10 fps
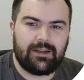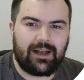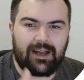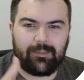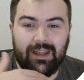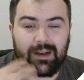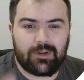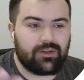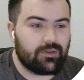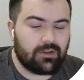And I'm going to
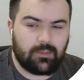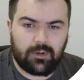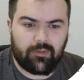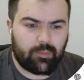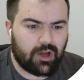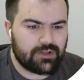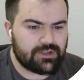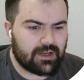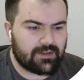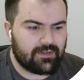do a little bit of a
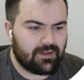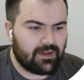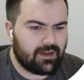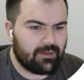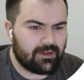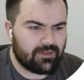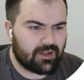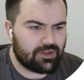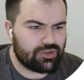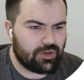project and just
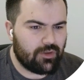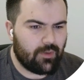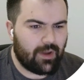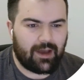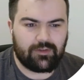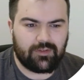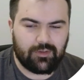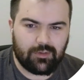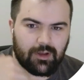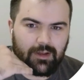show you how
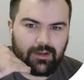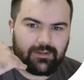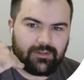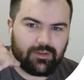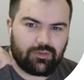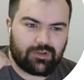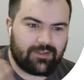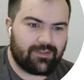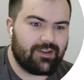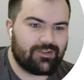to do
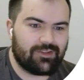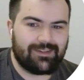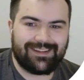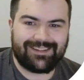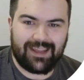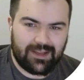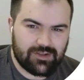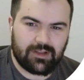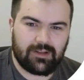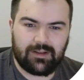translation
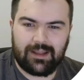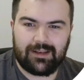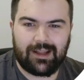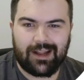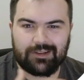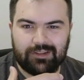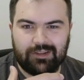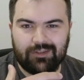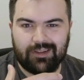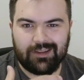dictation and not actually
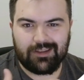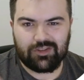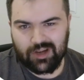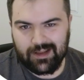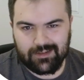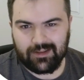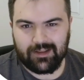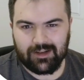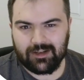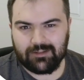using a
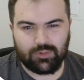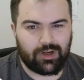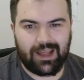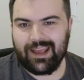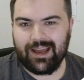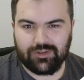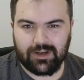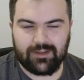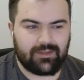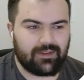translator or an AI
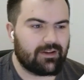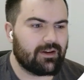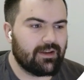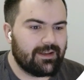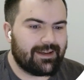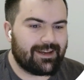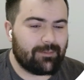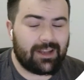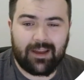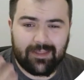translator,
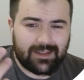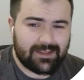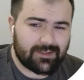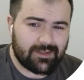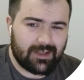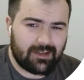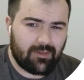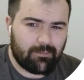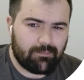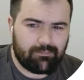and how that's actually a
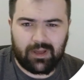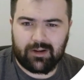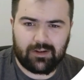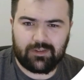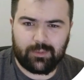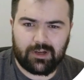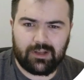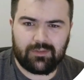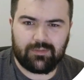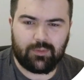better experience
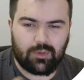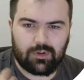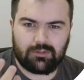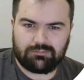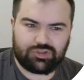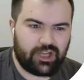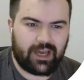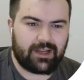for chatting in